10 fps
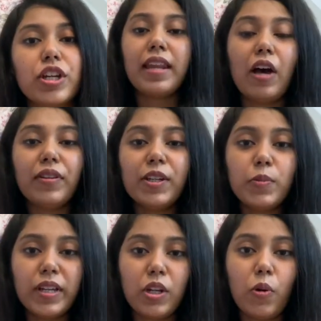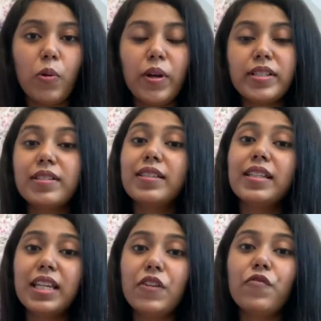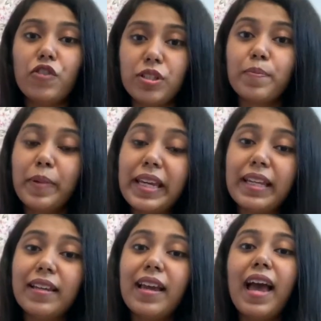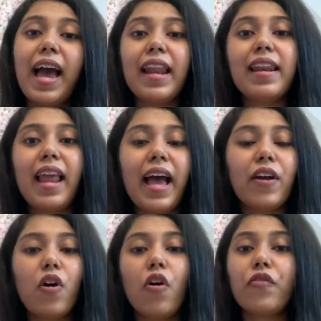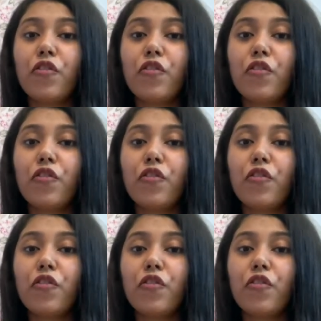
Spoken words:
Now that we know it is the need for speed and lack of